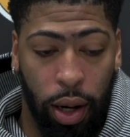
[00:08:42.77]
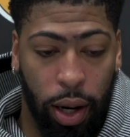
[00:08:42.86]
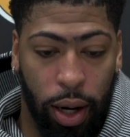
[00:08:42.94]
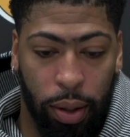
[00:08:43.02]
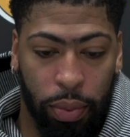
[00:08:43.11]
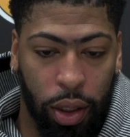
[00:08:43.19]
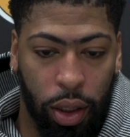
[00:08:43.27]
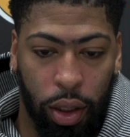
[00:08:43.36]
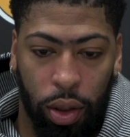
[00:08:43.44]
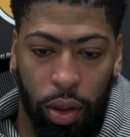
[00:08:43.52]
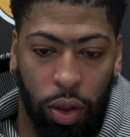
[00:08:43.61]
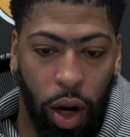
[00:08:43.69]
um, just
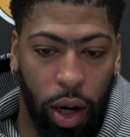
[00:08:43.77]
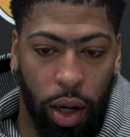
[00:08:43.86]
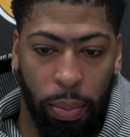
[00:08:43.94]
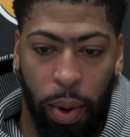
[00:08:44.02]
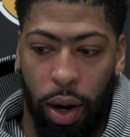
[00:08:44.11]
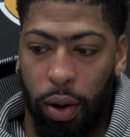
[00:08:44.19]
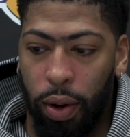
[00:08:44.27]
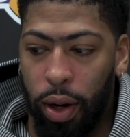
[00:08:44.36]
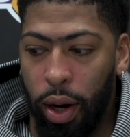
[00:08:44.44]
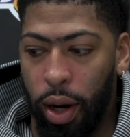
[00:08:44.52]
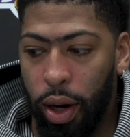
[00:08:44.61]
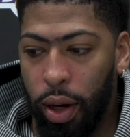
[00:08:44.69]
trying to get better
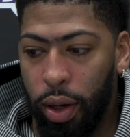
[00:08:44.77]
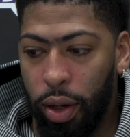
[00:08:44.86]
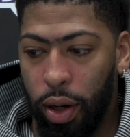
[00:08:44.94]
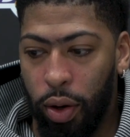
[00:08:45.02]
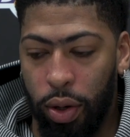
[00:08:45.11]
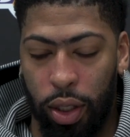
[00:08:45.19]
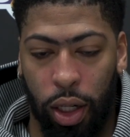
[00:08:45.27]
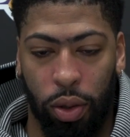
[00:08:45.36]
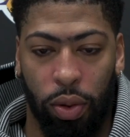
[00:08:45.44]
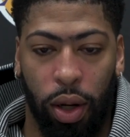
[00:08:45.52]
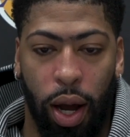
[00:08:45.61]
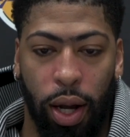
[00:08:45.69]
and, and you know
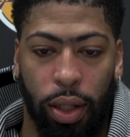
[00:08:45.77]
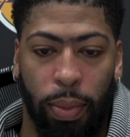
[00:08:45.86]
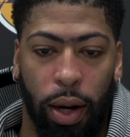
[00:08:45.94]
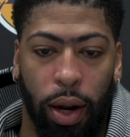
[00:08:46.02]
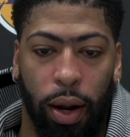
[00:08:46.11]
continuously add to my